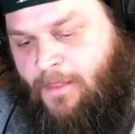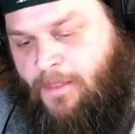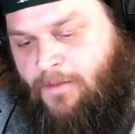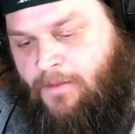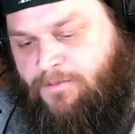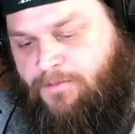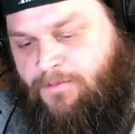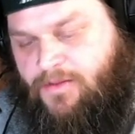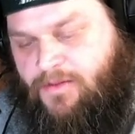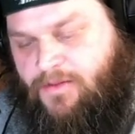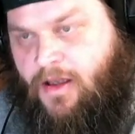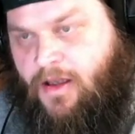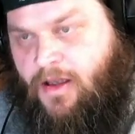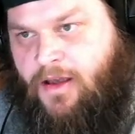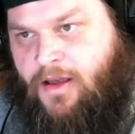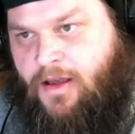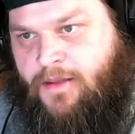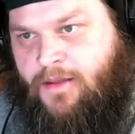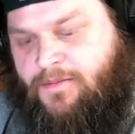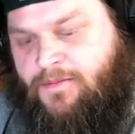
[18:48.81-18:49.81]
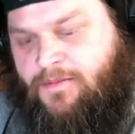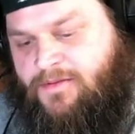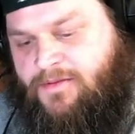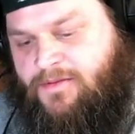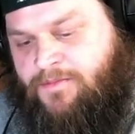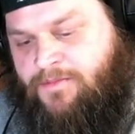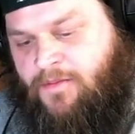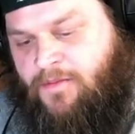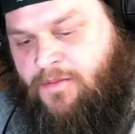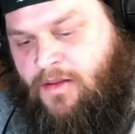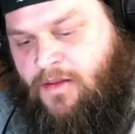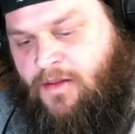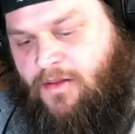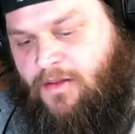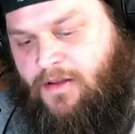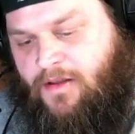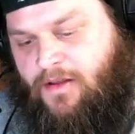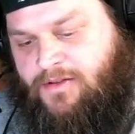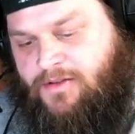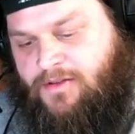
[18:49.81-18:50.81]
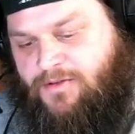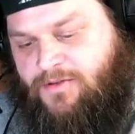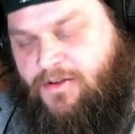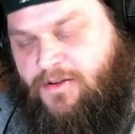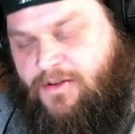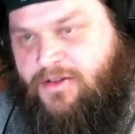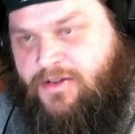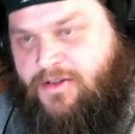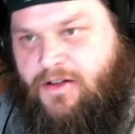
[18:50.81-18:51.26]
times the concentration of the